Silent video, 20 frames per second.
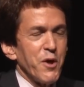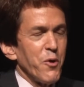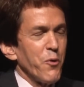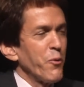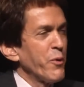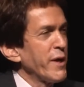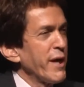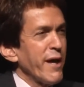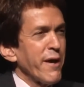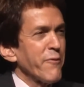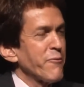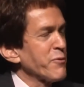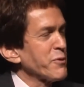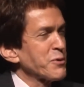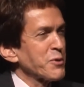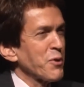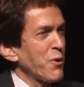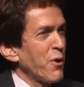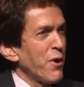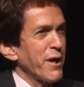we ever
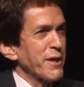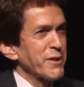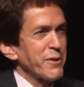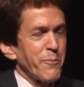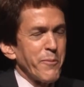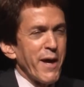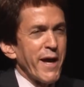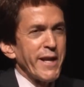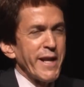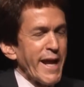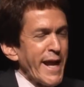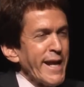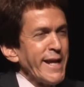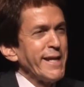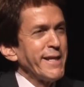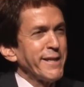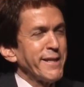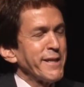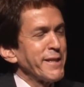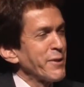talked about
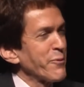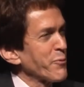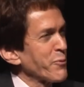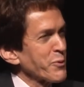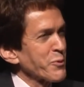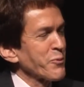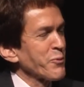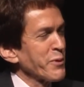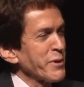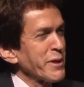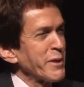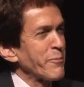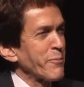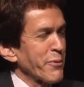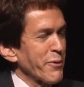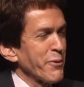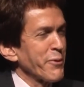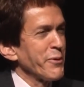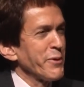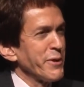anything that was really
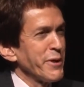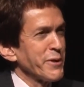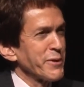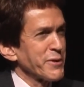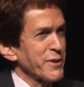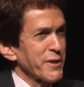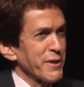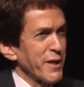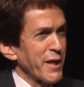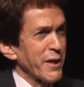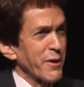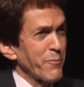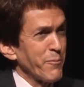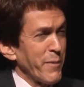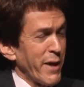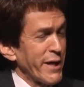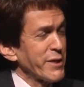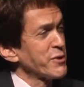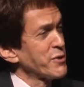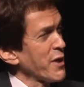pertinent to like
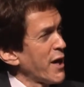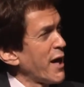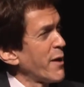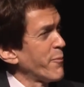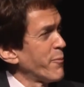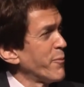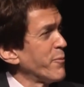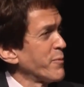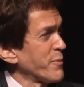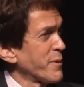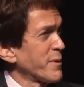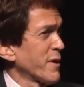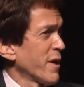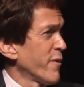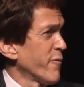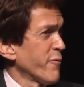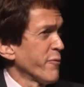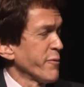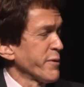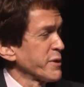my job
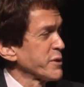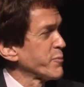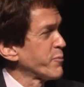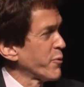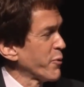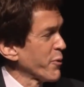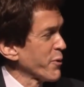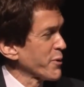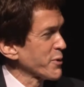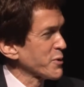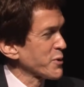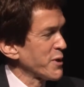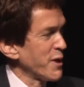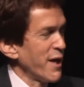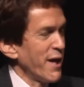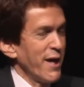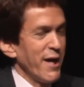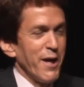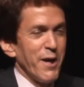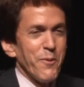covering sports.
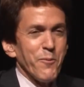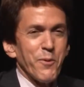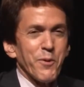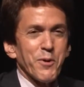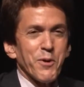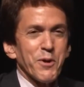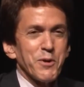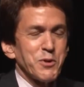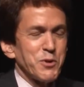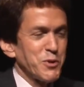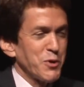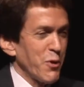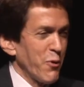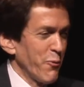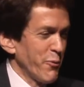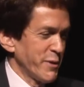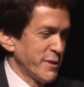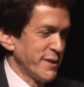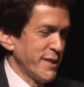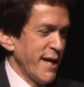Because Joe
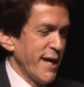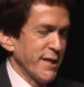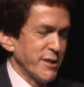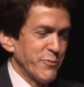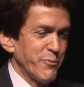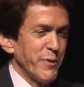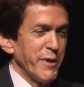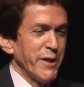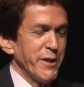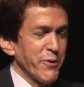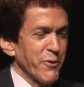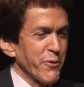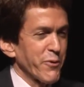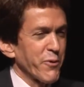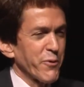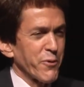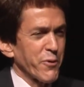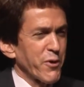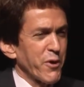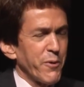would text me or
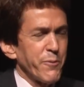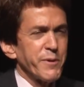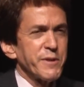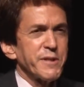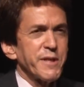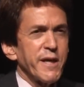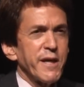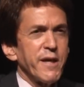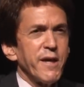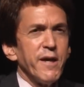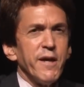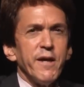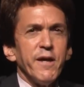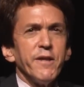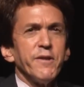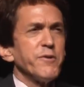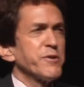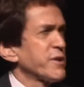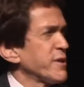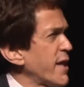call me and say,
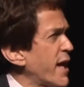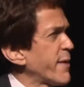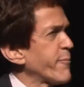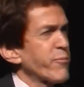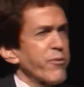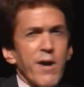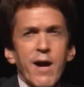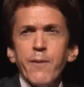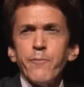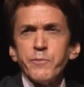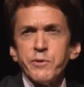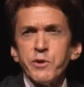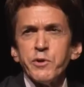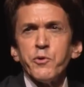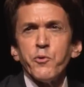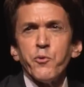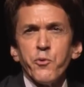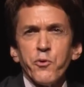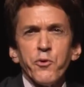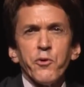there's a lot of problems in
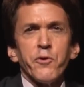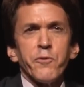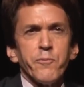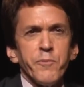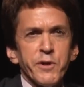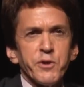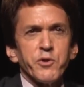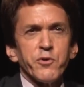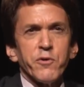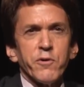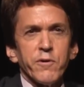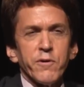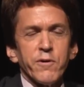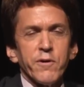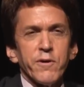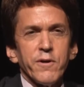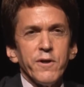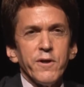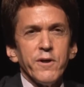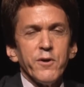the world, Mitchell.
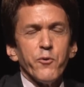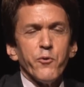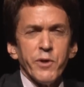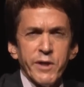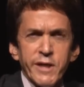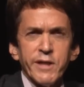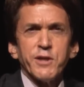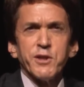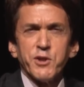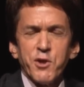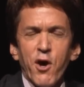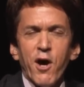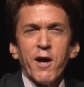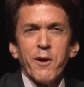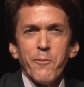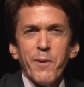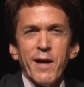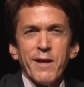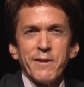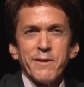We need to talk
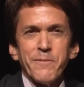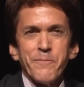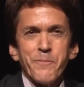about it.